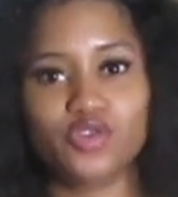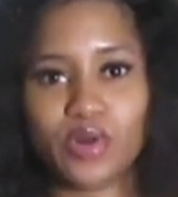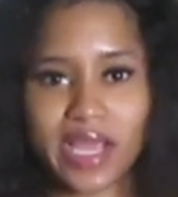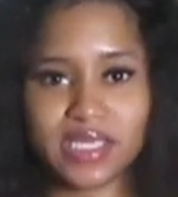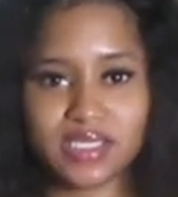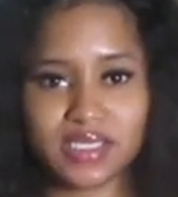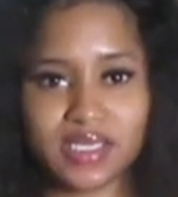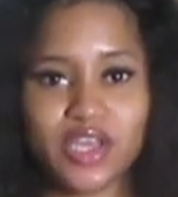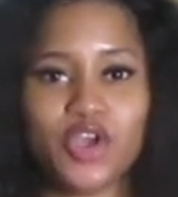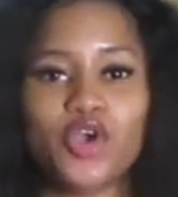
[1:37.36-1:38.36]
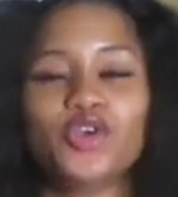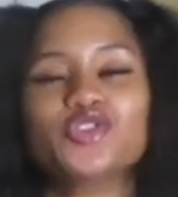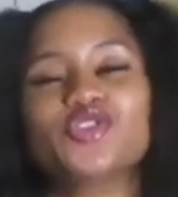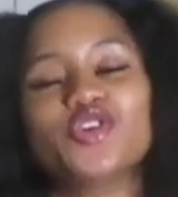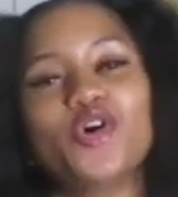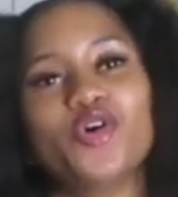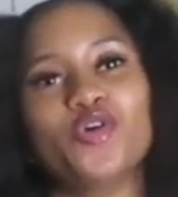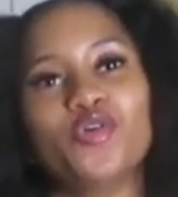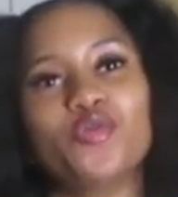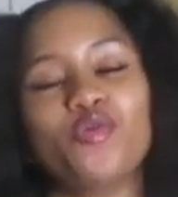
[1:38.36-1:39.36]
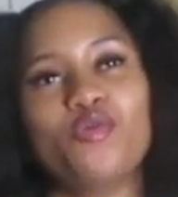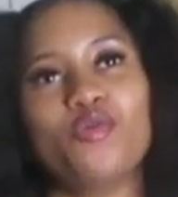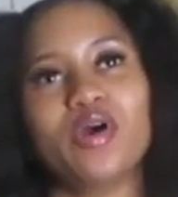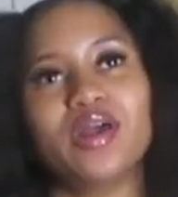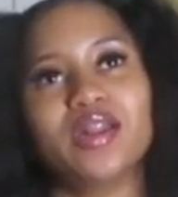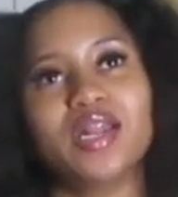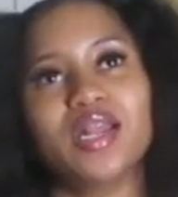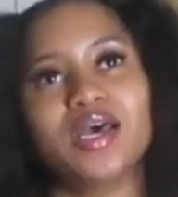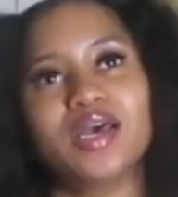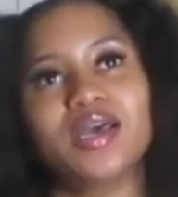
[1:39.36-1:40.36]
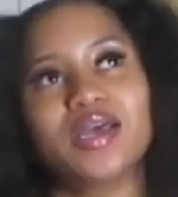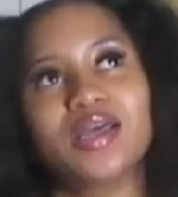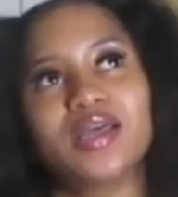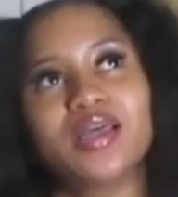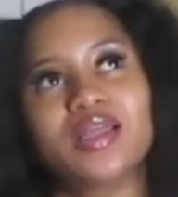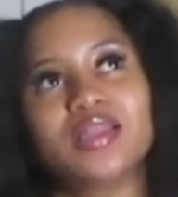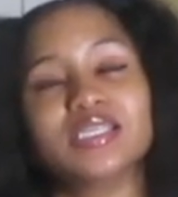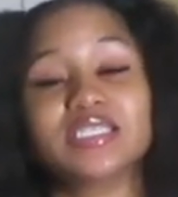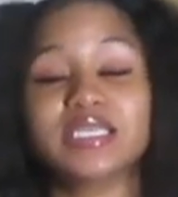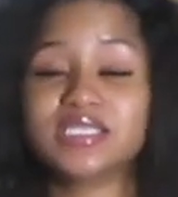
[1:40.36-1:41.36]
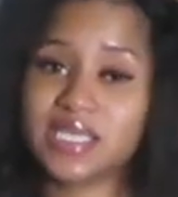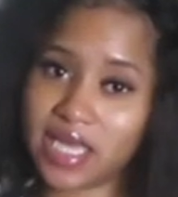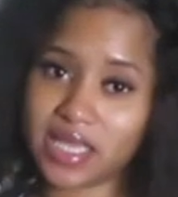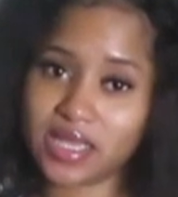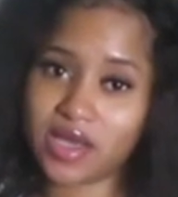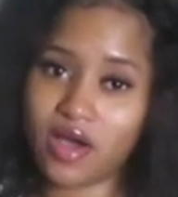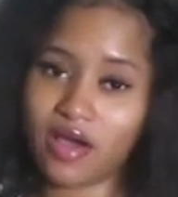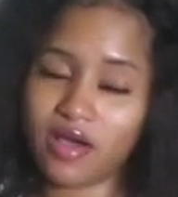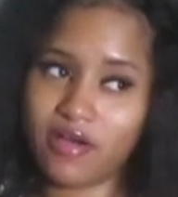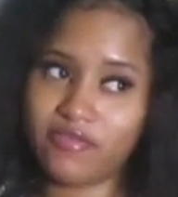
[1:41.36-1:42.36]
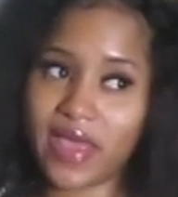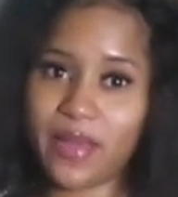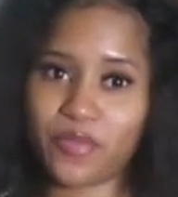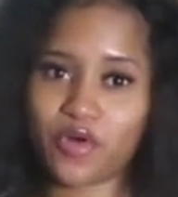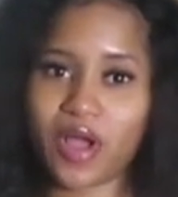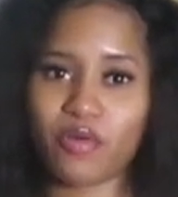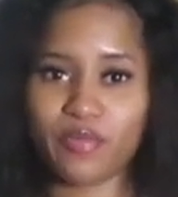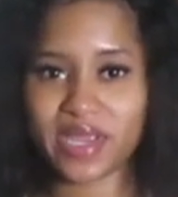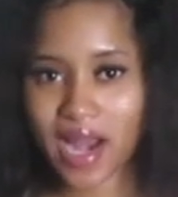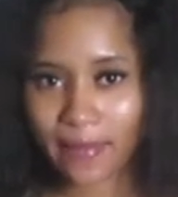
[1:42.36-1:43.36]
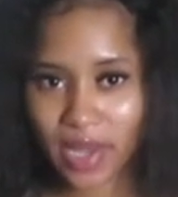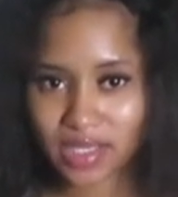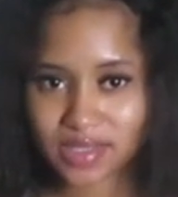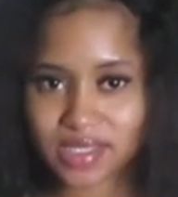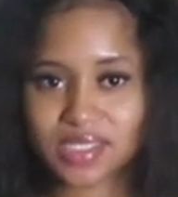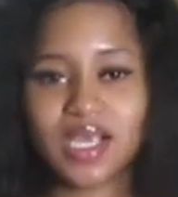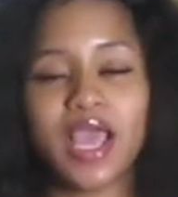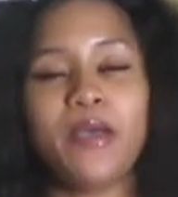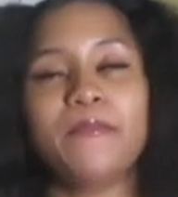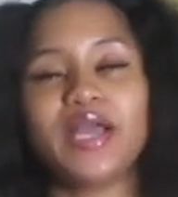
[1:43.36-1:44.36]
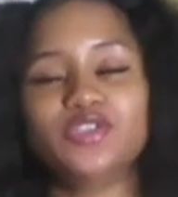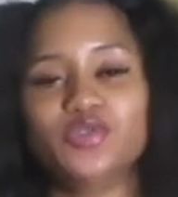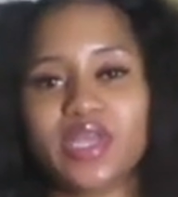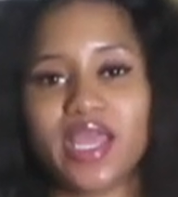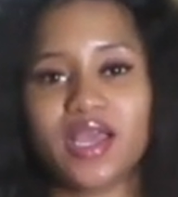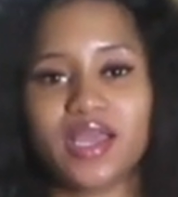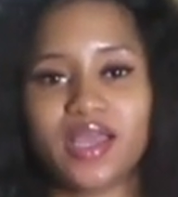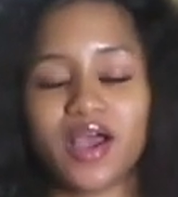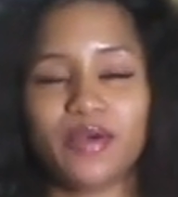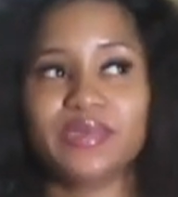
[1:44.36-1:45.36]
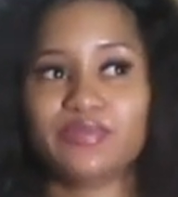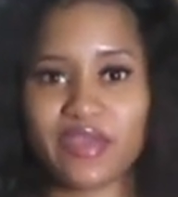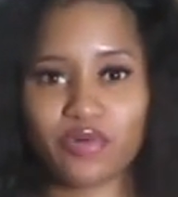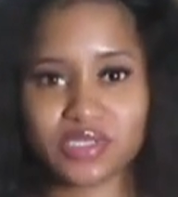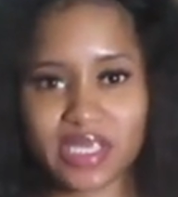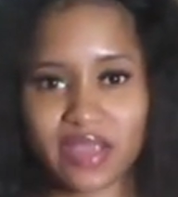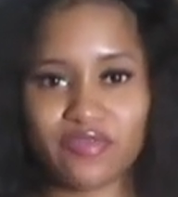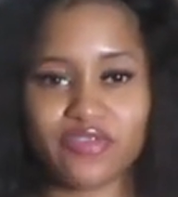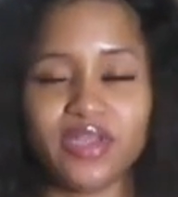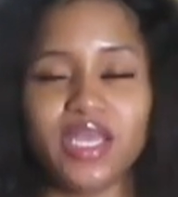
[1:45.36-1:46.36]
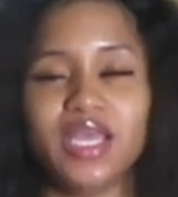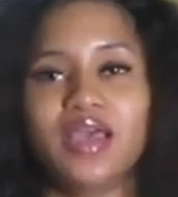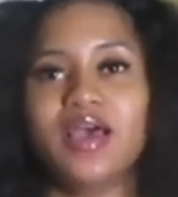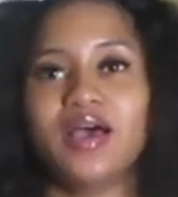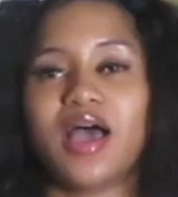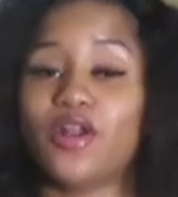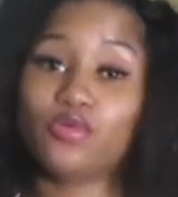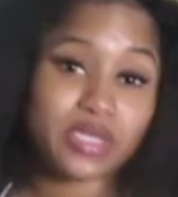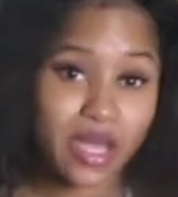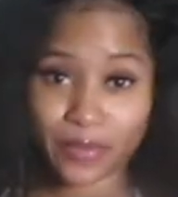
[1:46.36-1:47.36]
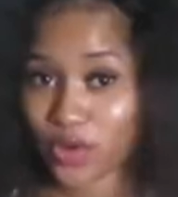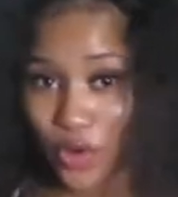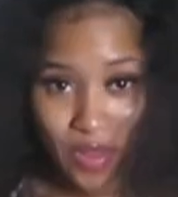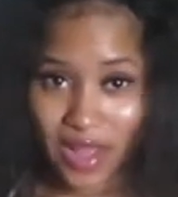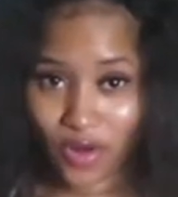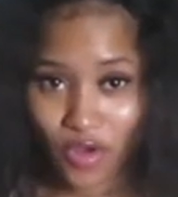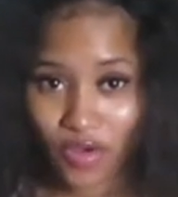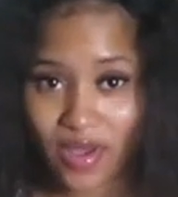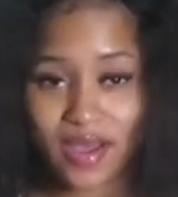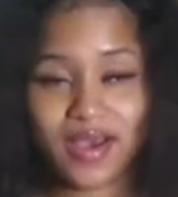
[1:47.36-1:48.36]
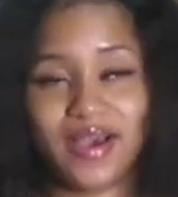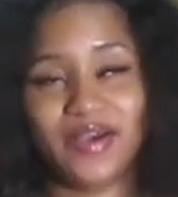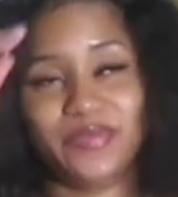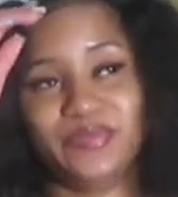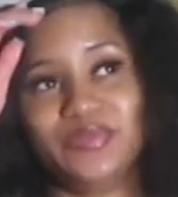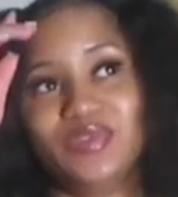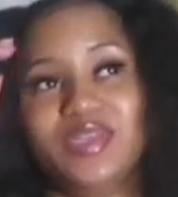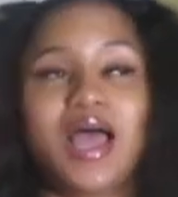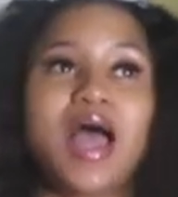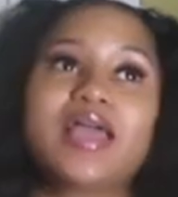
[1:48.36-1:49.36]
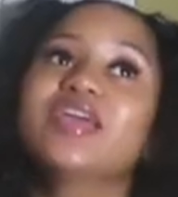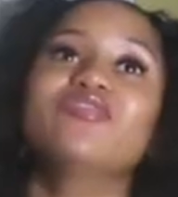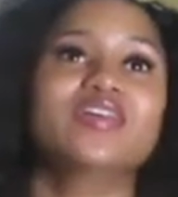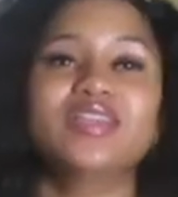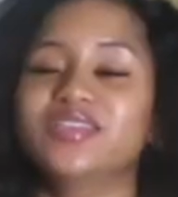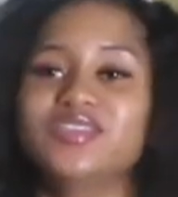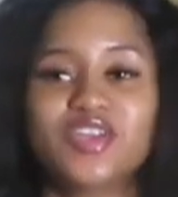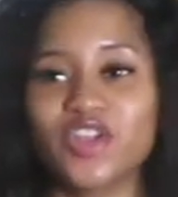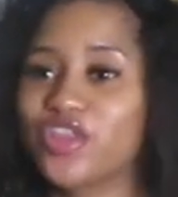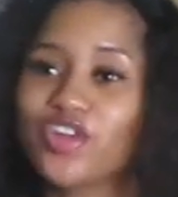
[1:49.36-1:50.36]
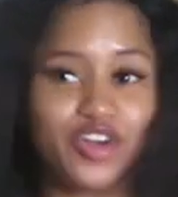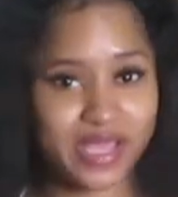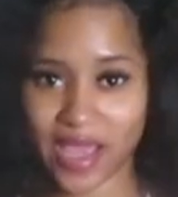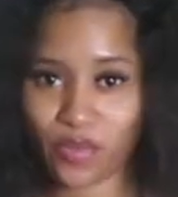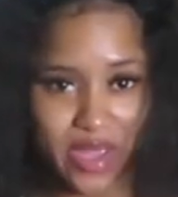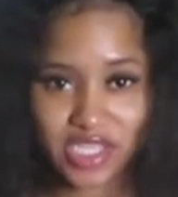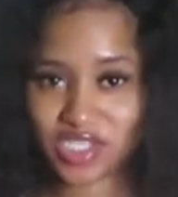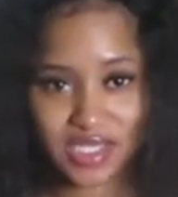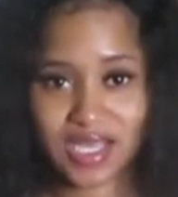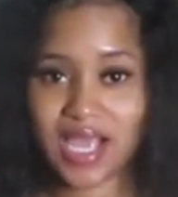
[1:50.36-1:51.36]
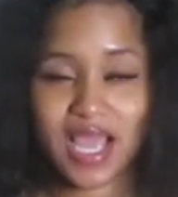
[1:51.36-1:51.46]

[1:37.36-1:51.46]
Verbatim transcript: two days. So on the 16th of April, I will be nine months. My due date um, is May 14th. I don't think I'm gonna go that long. Um, I give it 38 weeks